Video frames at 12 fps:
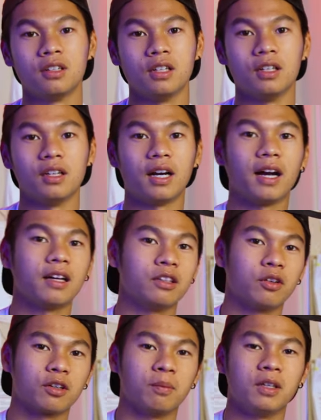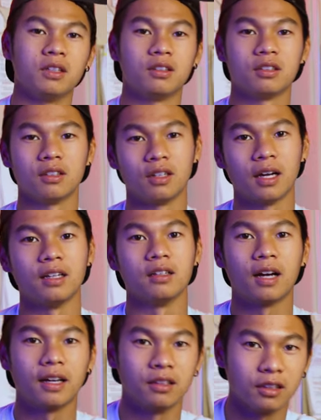then I highly recommend
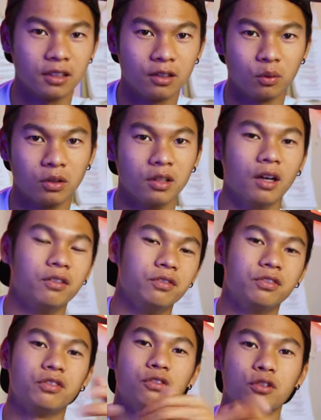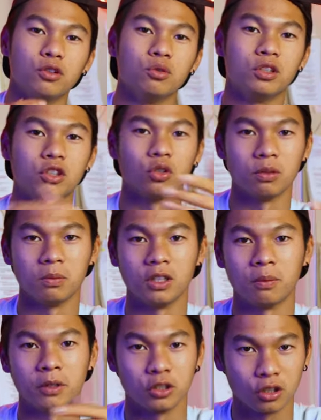and highly would love for you to join me
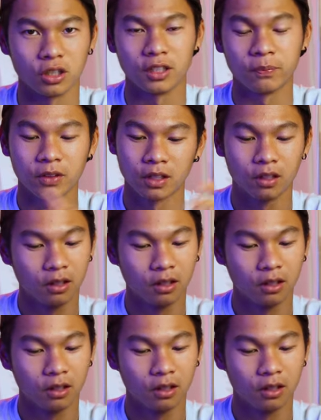on my journey.